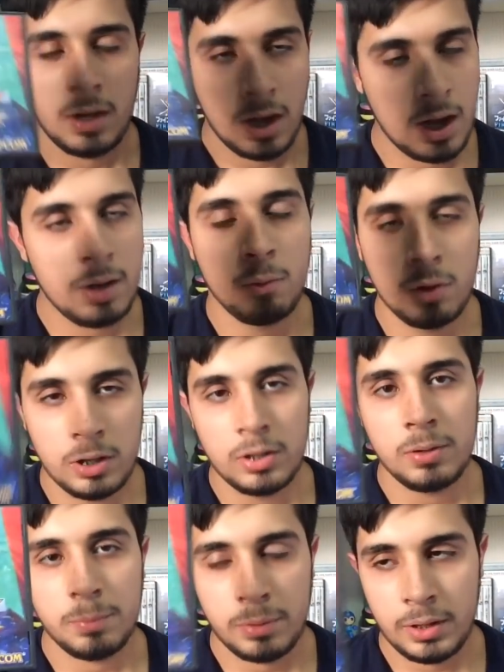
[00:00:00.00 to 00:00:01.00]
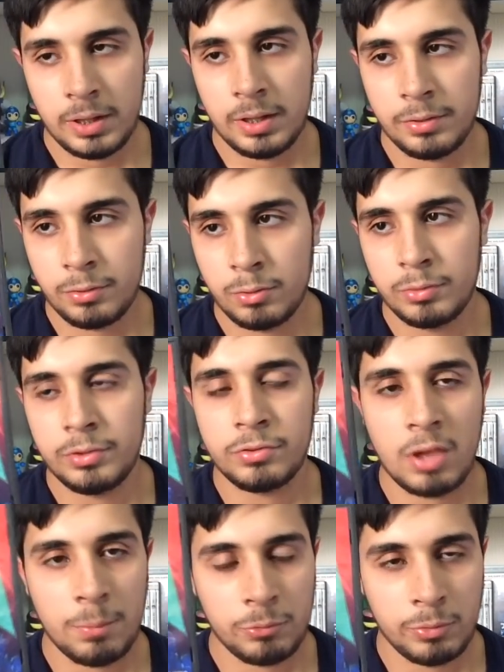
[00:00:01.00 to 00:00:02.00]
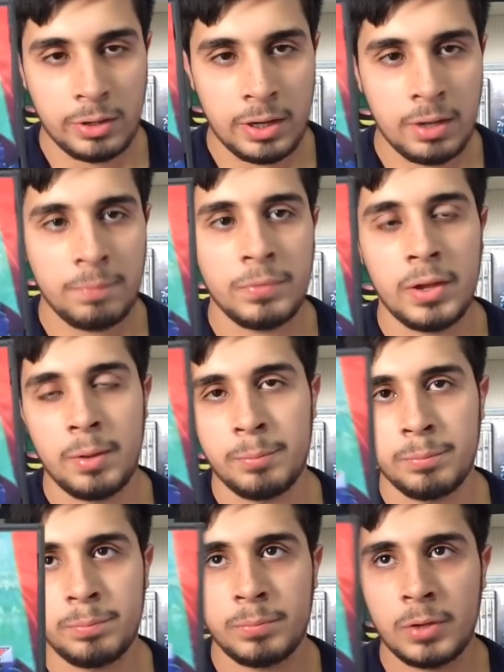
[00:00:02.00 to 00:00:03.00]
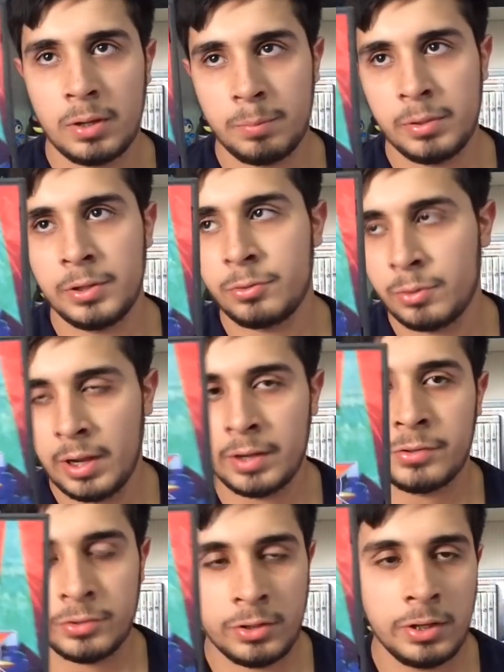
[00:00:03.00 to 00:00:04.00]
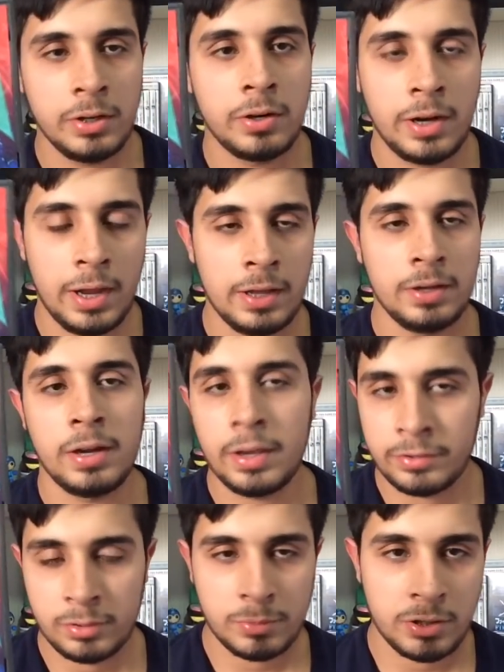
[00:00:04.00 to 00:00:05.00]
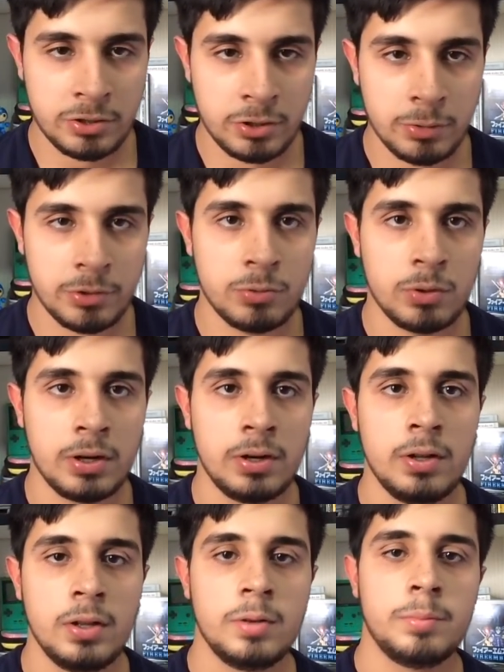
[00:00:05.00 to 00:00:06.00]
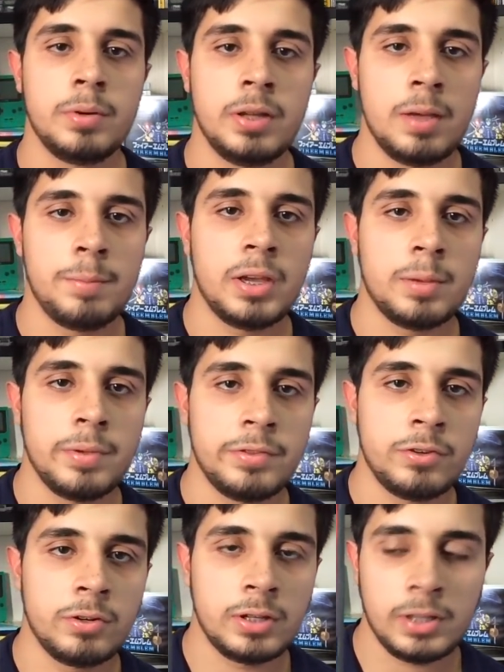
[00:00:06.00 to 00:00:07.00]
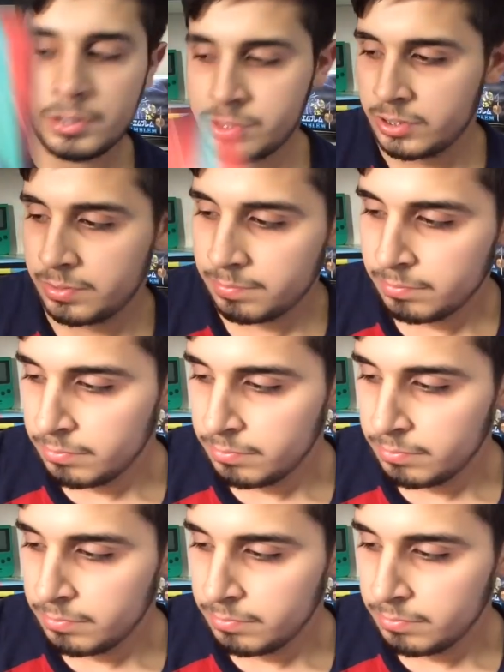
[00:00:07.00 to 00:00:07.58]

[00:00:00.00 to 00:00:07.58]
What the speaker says: I will play through these games one day. I'm gonna play through X3 or 8 next. I'm not sure which one. But yeah, Mega Man Zero Collection.